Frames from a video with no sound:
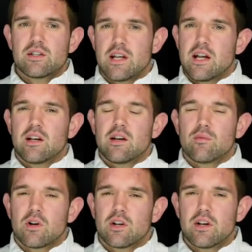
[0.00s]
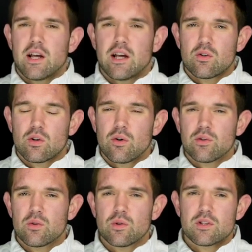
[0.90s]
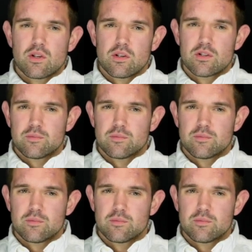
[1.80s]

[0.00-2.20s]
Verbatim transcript: stand it anymore. I couldn't handle going through withdrawals.